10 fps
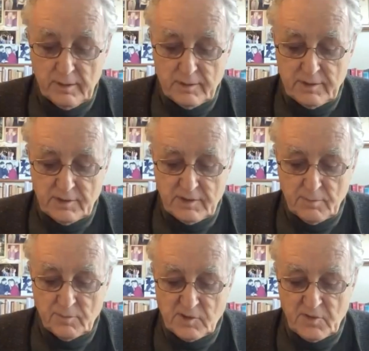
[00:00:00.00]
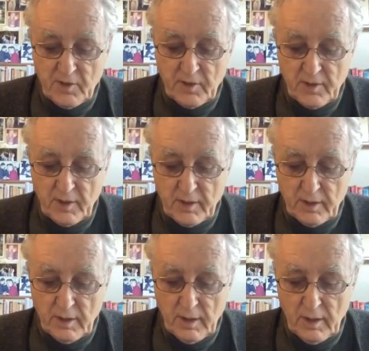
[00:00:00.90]
systems
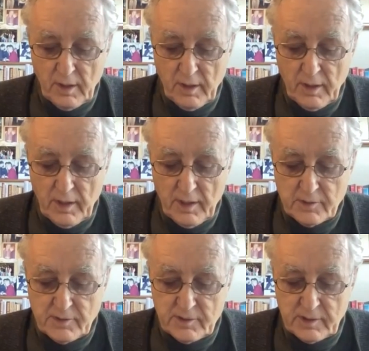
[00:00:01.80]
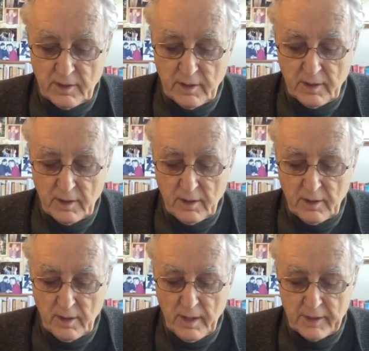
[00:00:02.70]
thinking is
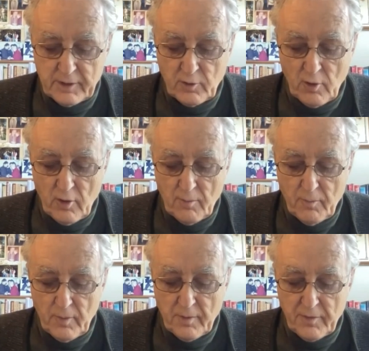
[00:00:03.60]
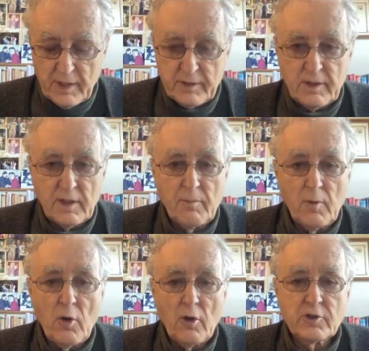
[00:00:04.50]
a term that
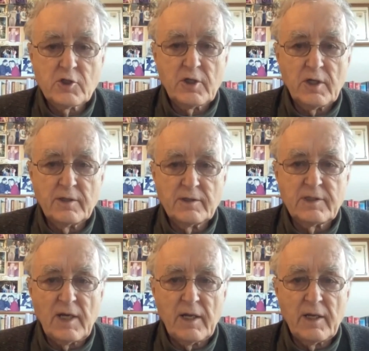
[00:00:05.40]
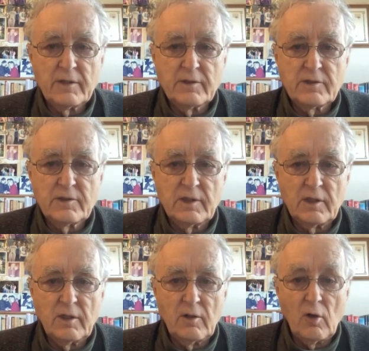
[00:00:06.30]
emerged in science
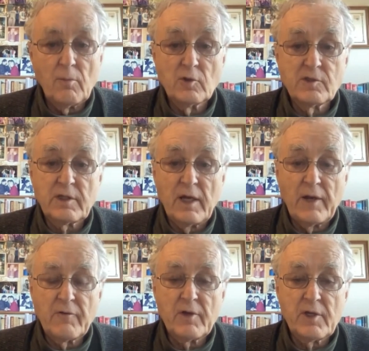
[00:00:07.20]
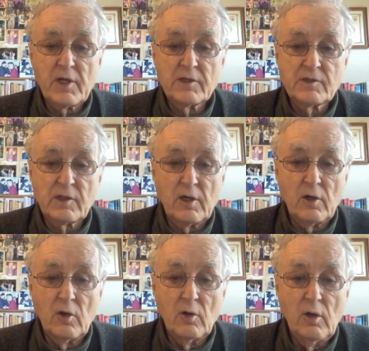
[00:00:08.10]
almost 100 years
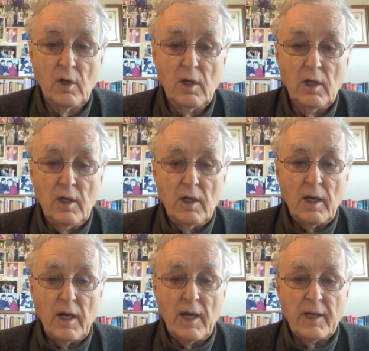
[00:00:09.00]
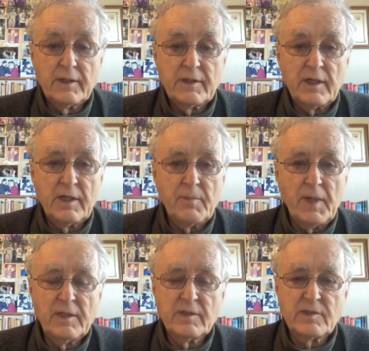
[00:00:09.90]
ago. And it
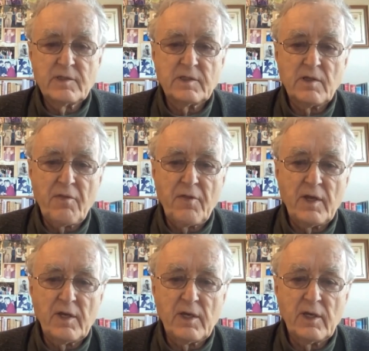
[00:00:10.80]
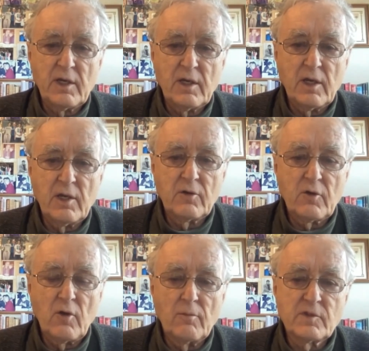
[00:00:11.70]
means thinking in
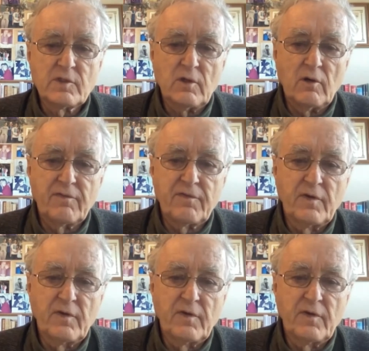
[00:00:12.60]
terms of